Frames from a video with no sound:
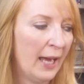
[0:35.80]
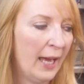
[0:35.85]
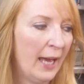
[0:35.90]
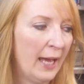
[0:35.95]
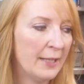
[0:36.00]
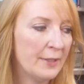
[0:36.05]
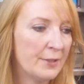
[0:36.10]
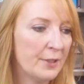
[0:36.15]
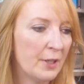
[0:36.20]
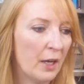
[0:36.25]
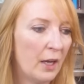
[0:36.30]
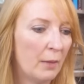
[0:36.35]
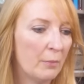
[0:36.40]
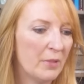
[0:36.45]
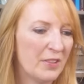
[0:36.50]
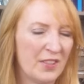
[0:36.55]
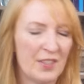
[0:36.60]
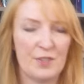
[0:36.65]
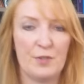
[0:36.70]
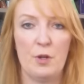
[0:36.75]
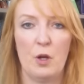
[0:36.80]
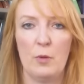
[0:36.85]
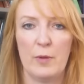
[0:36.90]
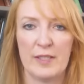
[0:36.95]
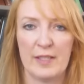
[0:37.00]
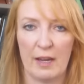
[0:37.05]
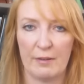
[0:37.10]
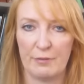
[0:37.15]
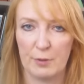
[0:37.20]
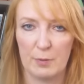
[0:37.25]
And it doesn't
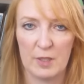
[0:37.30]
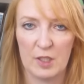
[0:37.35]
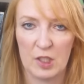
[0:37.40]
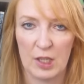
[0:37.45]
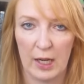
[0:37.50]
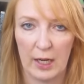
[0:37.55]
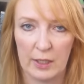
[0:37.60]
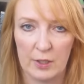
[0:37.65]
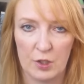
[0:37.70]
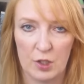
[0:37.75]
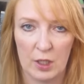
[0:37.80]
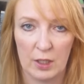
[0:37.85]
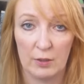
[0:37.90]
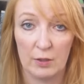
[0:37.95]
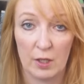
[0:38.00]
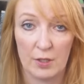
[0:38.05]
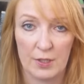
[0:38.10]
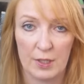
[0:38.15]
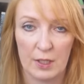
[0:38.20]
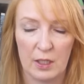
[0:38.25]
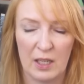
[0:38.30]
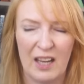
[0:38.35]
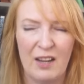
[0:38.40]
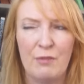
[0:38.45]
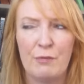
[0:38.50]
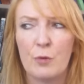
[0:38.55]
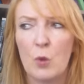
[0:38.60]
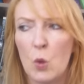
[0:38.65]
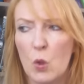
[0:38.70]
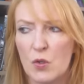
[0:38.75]
always have to be challenging, does it? And
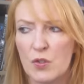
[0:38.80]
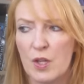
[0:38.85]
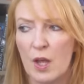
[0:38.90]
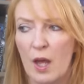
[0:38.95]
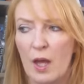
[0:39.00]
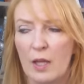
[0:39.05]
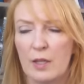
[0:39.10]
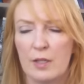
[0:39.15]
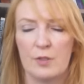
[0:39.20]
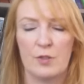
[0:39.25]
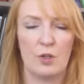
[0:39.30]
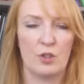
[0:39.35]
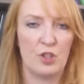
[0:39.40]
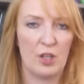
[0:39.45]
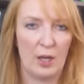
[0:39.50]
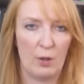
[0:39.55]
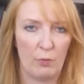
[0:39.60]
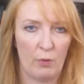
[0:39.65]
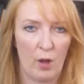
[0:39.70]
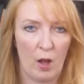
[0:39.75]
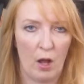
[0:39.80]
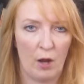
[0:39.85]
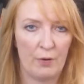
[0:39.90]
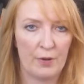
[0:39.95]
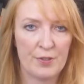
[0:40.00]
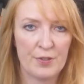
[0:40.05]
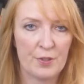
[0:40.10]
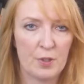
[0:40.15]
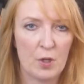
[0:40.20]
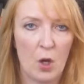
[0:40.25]
of course, these are general
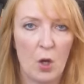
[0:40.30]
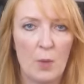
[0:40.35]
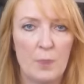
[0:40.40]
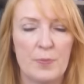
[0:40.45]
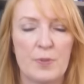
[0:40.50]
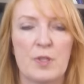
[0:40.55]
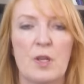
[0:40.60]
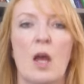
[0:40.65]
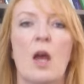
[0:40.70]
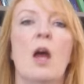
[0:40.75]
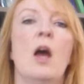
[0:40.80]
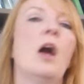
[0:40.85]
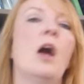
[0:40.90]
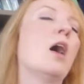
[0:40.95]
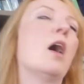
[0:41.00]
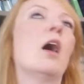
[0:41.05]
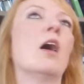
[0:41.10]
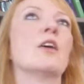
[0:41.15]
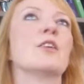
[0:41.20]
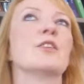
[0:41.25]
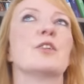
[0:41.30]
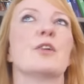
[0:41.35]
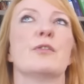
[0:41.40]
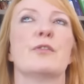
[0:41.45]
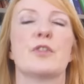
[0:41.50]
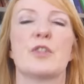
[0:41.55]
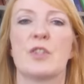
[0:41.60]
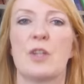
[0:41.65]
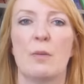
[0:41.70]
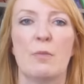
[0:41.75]
horoscopes. So
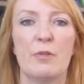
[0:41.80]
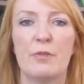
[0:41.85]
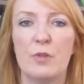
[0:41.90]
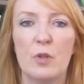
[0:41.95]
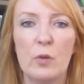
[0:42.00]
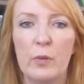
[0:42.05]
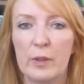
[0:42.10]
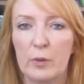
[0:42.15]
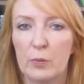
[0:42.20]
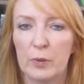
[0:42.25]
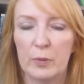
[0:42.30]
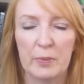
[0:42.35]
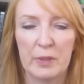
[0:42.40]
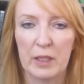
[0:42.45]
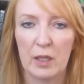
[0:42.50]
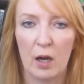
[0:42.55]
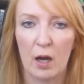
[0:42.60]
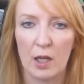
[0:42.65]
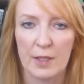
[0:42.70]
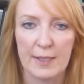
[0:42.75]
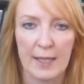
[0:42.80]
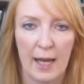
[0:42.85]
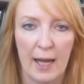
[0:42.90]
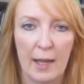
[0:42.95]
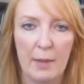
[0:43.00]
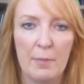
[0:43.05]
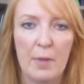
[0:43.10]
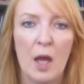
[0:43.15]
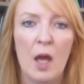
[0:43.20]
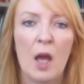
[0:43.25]
for some of you, it will be a hard
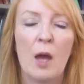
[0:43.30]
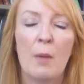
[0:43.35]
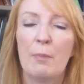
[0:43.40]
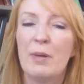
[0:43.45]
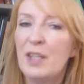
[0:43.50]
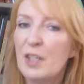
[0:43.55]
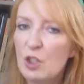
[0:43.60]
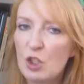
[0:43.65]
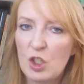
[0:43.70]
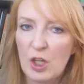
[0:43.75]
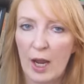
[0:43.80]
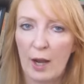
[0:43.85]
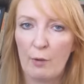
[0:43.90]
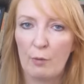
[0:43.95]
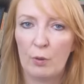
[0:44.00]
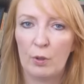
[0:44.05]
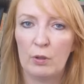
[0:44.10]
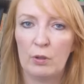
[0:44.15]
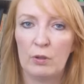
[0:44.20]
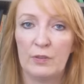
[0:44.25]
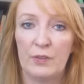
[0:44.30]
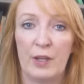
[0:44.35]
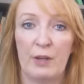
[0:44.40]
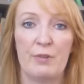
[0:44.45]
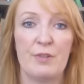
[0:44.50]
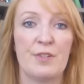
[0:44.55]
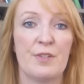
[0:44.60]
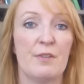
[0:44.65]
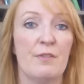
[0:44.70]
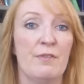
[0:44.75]
time. But in general,
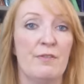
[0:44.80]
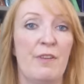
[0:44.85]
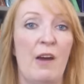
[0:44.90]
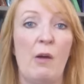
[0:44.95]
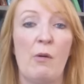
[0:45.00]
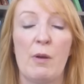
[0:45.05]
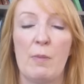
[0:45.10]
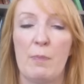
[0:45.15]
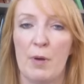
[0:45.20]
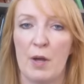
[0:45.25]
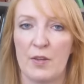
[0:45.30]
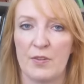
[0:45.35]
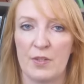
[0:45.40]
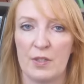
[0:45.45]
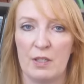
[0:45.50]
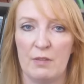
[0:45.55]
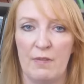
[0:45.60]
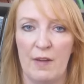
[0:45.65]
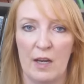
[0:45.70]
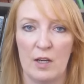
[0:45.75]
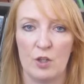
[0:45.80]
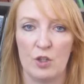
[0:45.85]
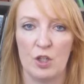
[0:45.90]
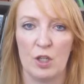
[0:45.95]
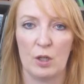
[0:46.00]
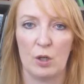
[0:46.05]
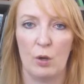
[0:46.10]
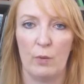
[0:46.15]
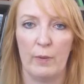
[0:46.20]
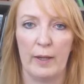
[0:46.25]
there is very positive
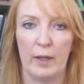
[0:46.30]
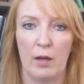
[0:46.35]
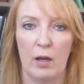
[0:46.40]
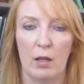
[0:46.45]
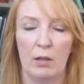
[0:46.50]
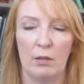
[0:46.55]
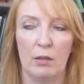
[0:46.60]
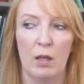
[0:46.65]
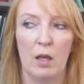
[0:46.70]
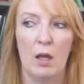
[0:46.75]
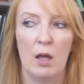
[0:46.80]
energy going on.